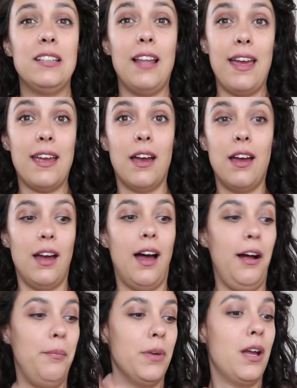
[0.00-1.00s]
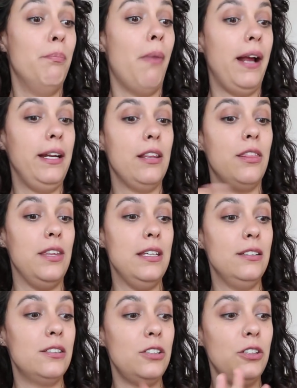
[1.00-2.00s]
like, combining
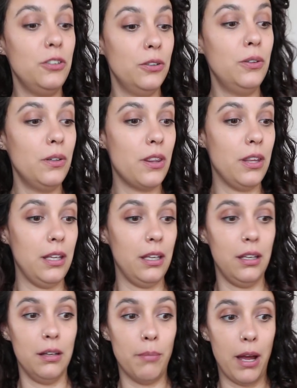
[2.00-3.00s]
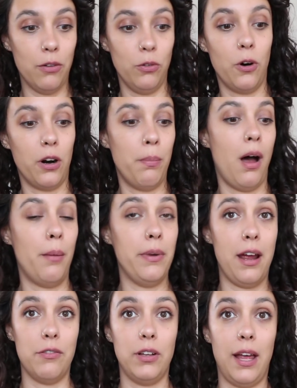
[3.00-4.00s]
these two, my Aurora Balm
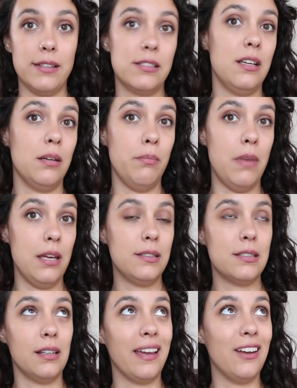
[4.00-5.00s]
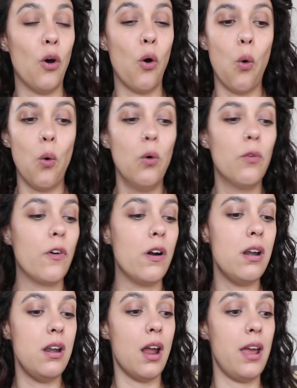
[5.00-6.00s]
and Everlasting, makes like an
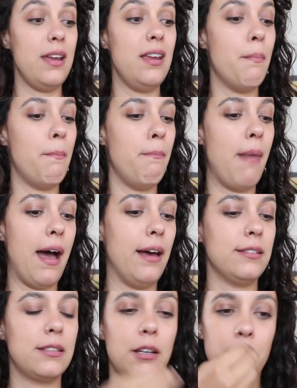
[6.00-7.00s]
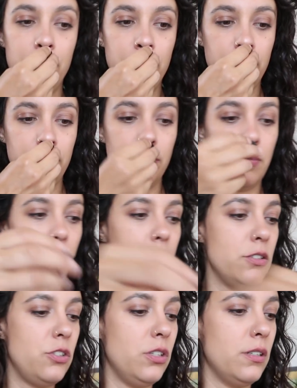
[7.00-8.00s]
overnight mask that
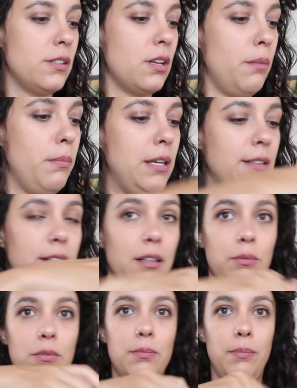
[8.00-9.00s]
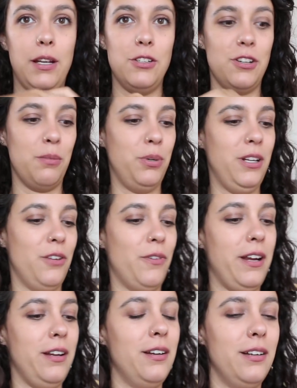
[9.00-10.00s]
is just amazing. Making sure I'm putting the
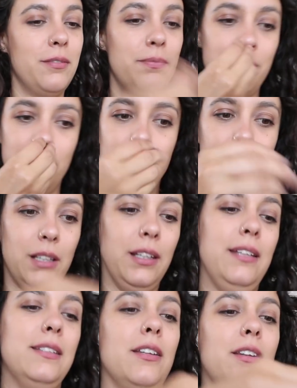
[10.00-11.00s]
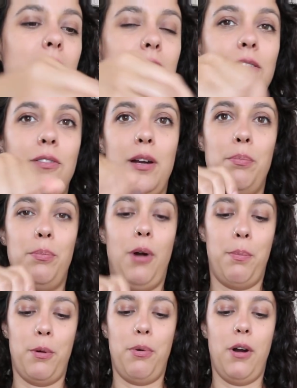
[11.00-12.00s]
right lids on the right
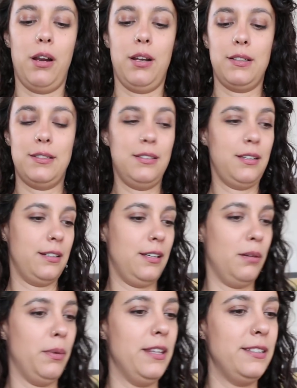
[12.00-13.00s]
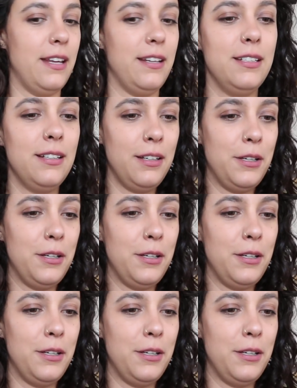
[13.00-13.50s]
proper product. I can tell by the scent.